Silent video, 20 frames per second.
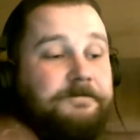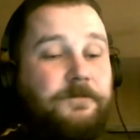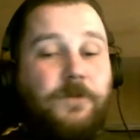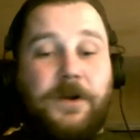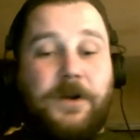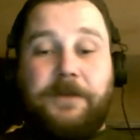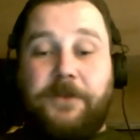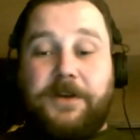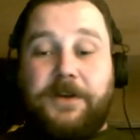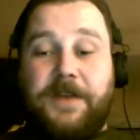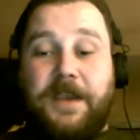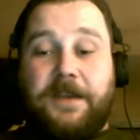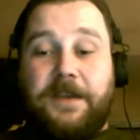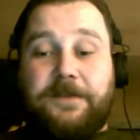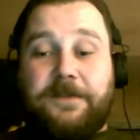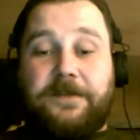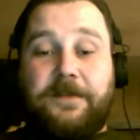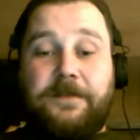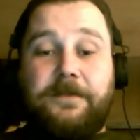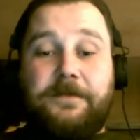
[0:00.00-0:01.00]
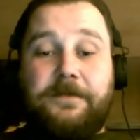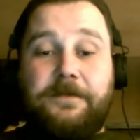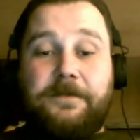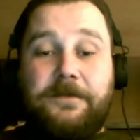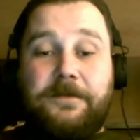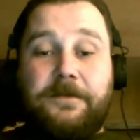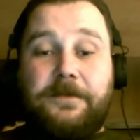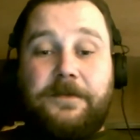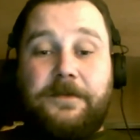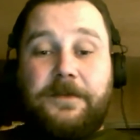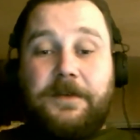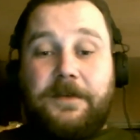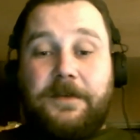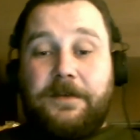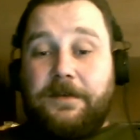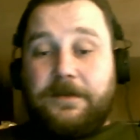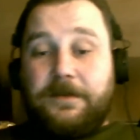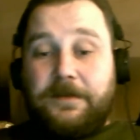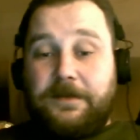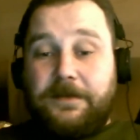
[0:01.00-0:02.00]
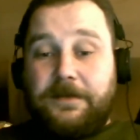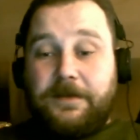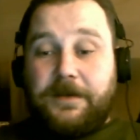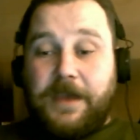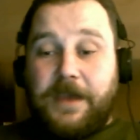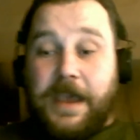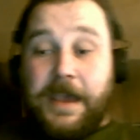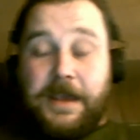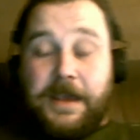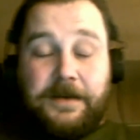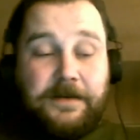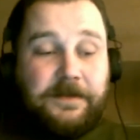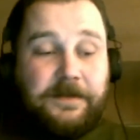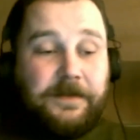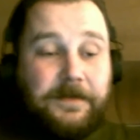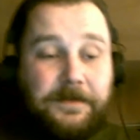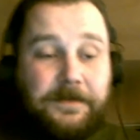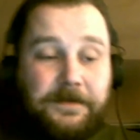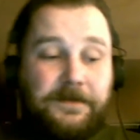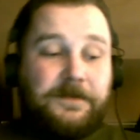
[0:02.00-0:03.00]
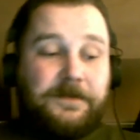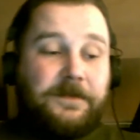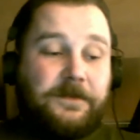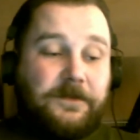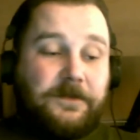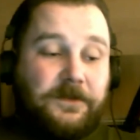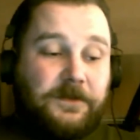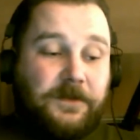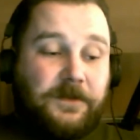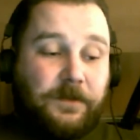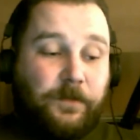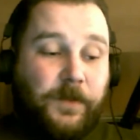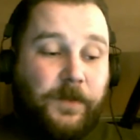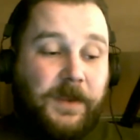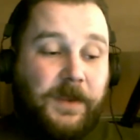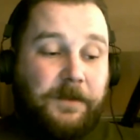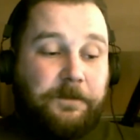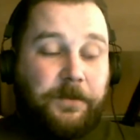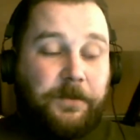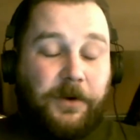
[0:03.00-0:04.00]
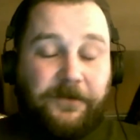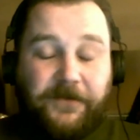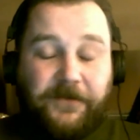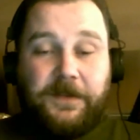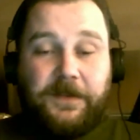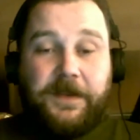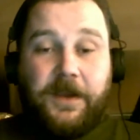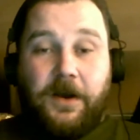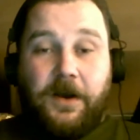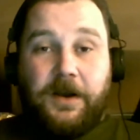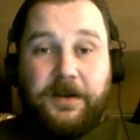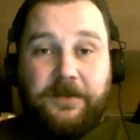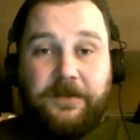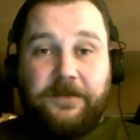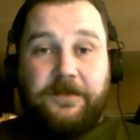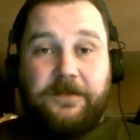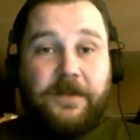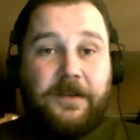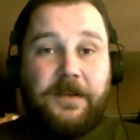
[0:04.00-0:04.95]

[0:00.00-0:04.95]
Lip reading: whatever it takes. And to be perfectly honest,